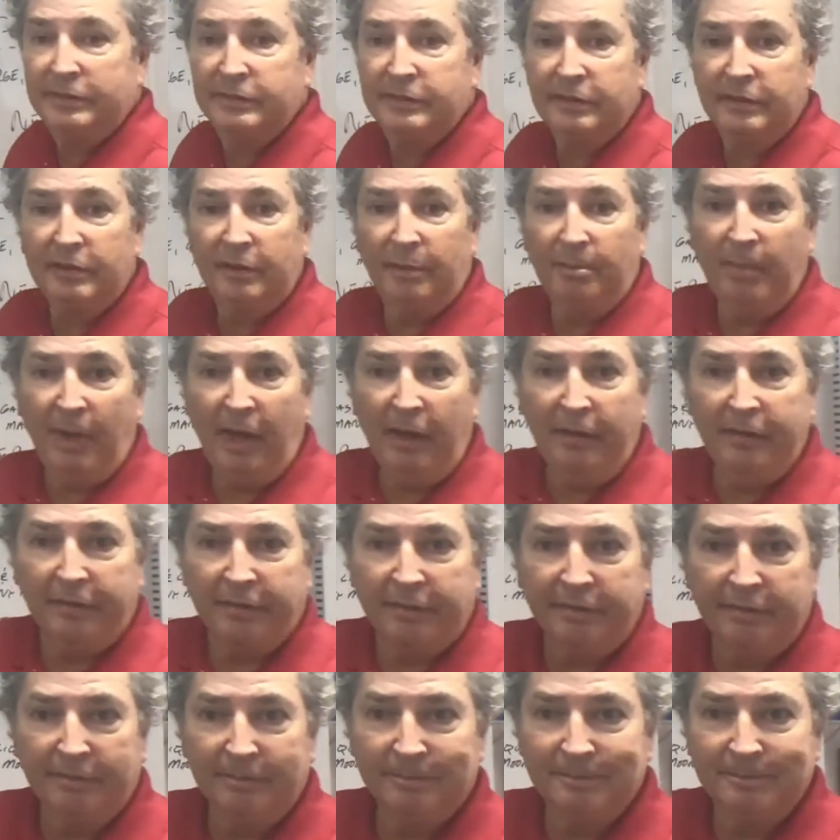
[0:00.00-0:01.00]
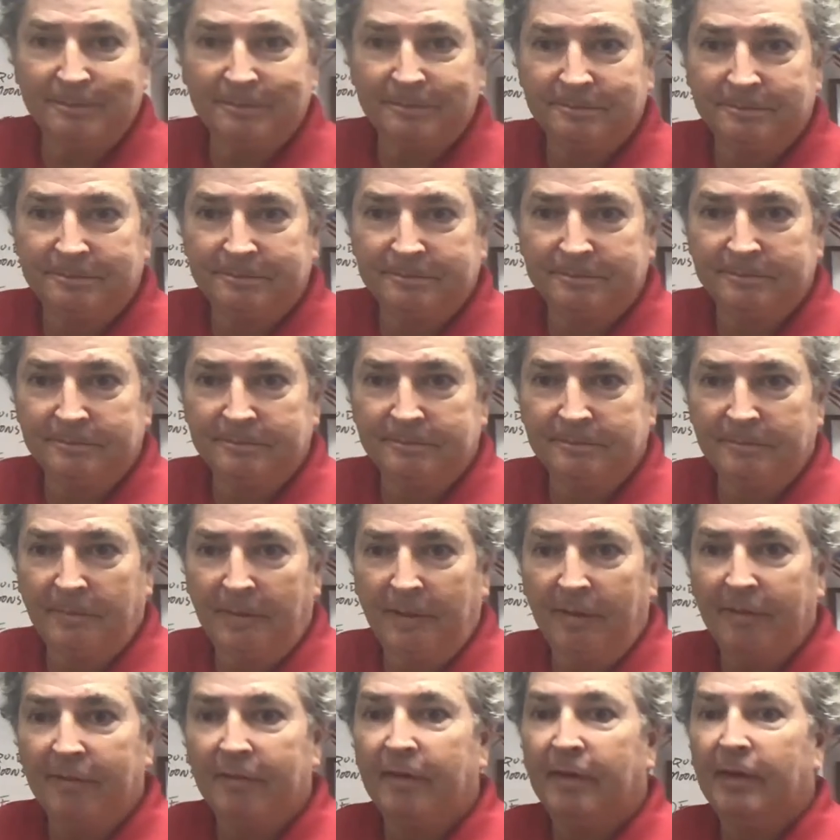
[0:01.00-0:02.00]
than a month.
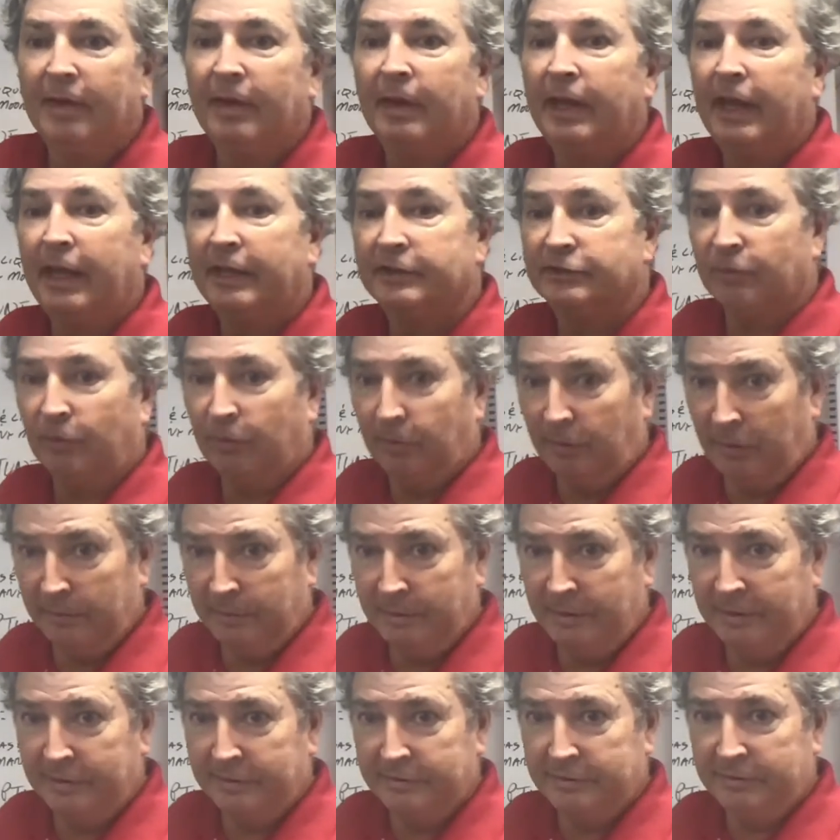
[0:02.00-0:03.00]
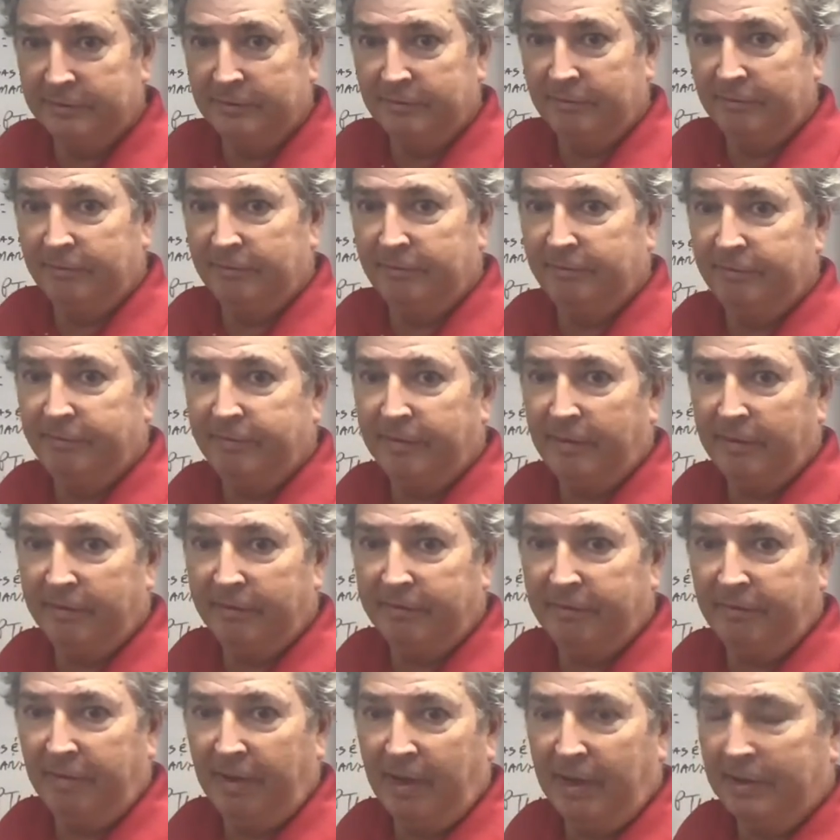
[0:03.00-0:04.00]
Its orbit is very
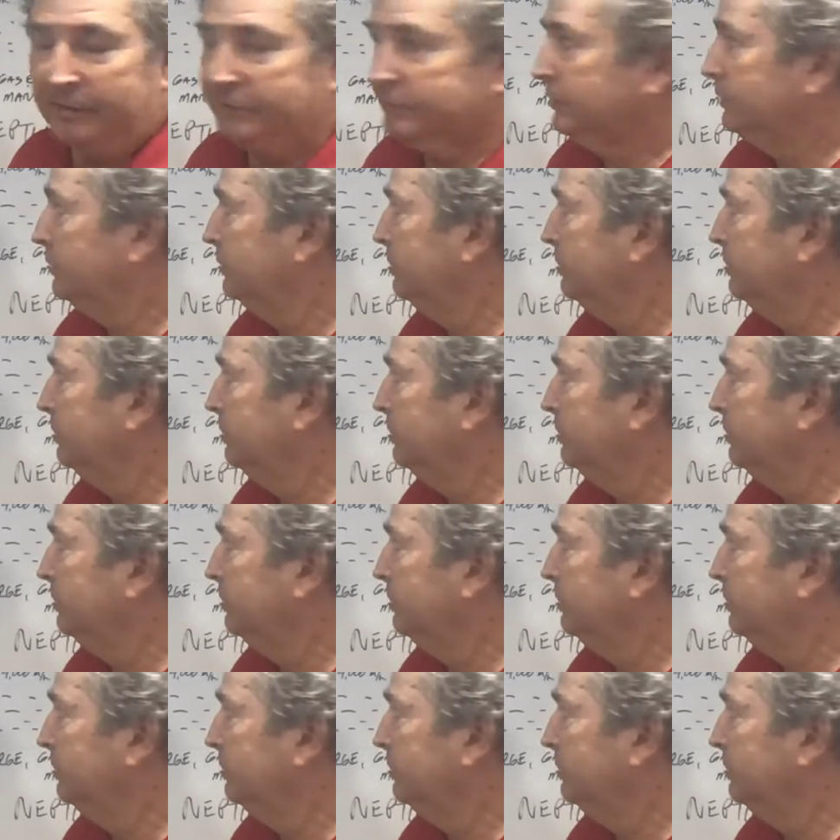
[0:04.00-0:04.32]
fast.